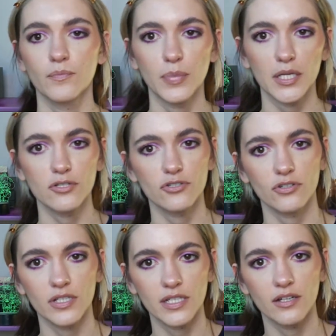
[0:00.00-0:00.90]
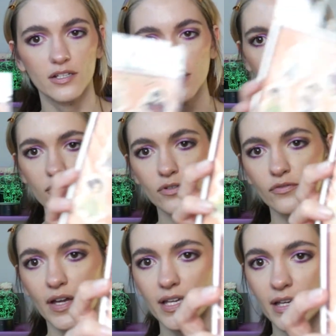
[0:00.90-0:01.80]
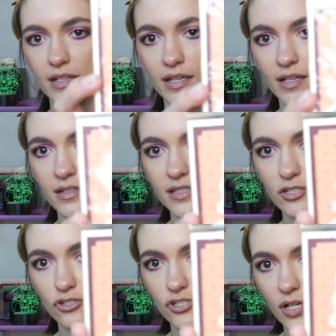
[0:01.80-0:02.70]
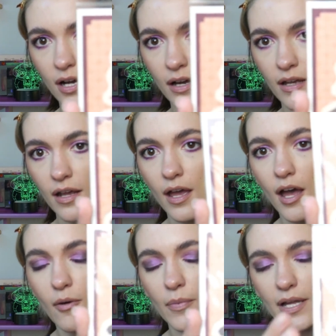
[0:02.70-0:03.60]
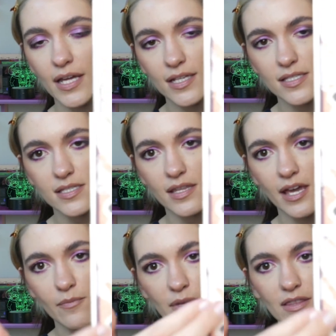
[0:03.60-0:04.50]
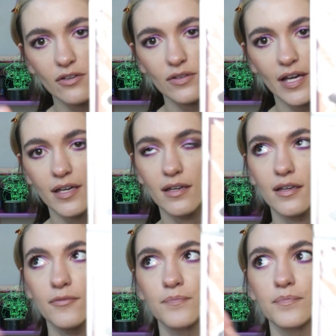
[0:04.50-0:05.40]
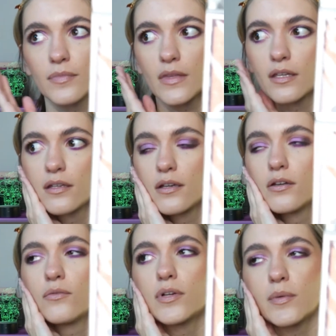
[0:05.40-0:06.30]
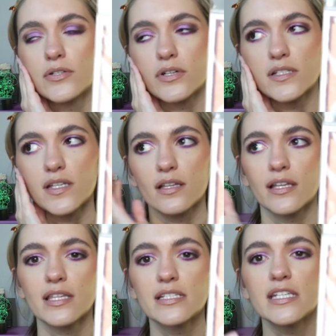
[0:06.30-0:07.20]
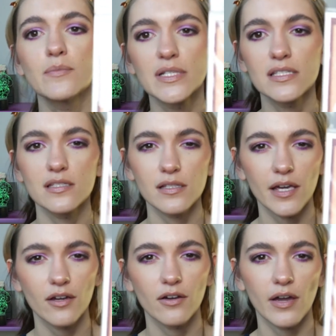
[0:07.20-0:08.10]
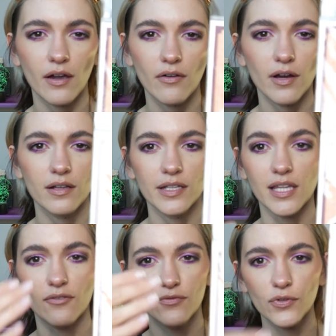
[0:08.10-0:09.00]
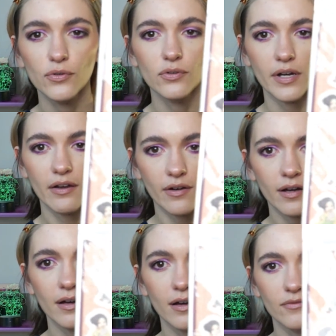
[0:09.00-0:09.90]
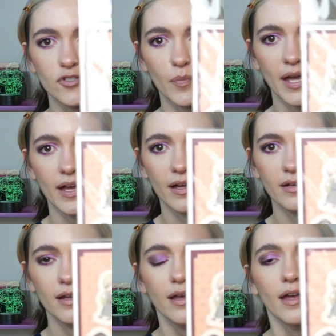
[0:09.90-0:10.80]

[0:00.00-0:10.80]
picture here because I don't know if I can get like a clear shot, but it's them and they're like, what am I trying to say? Like the Demon Slayer era, like that feudal era of Japan.